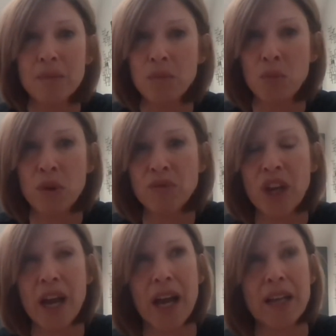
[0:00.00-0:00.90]
We've
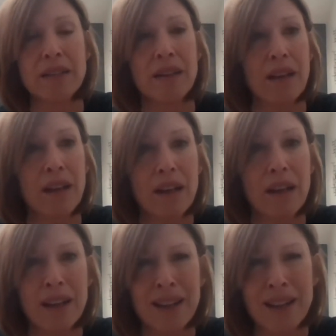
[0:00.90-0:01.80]
got
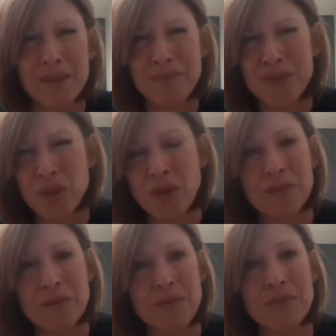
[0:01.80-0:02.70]
sort
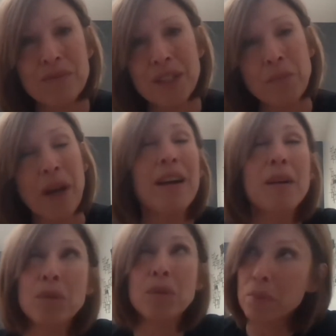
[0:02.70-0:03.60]
of, in my
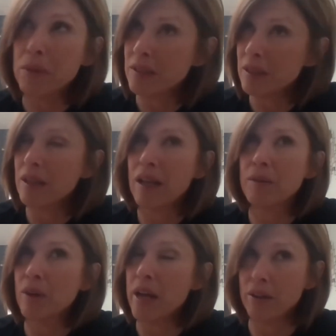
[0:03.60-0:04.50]
humble opinion,
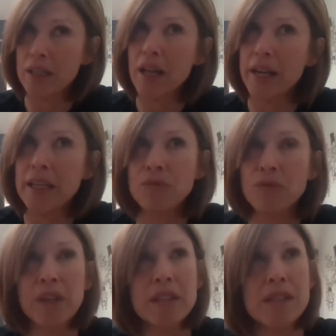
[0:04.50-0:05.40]
I've got a lot of heat
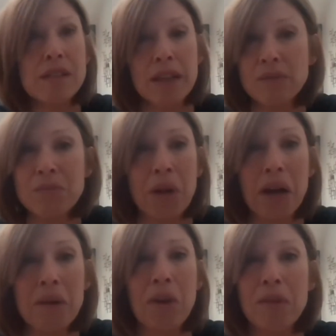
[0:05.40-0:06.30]
for this, and
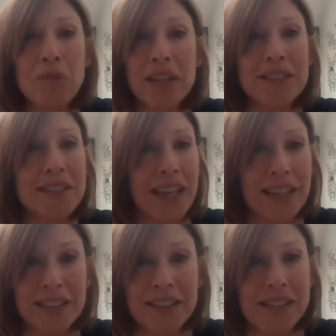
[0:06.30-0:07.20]
I'm ready to
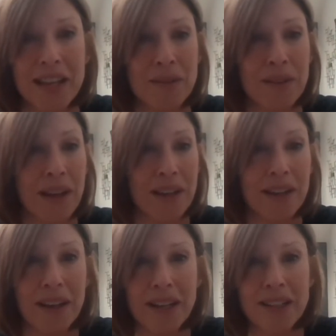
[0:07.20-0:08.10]
take it because
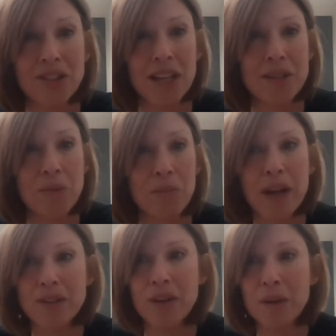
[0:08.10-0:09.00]
I can change my
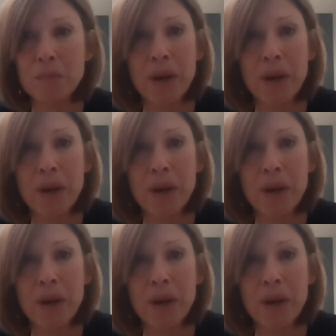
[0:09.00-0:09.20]
mind on it.